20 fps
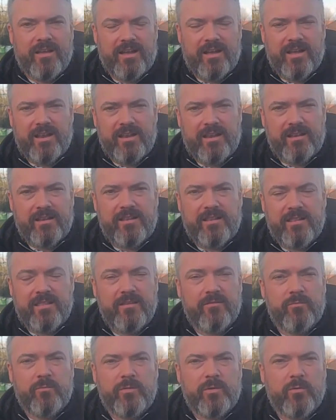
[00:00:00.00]
And
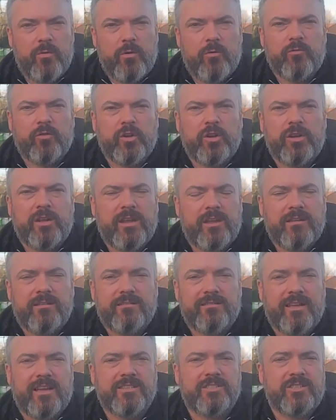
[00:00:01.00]
they were unlucky
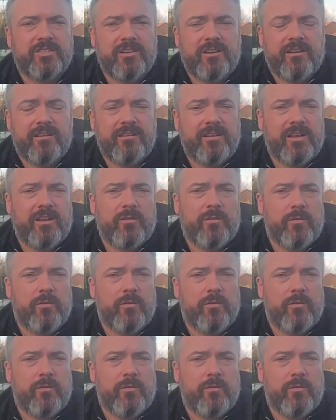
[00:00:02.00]
last year. You know,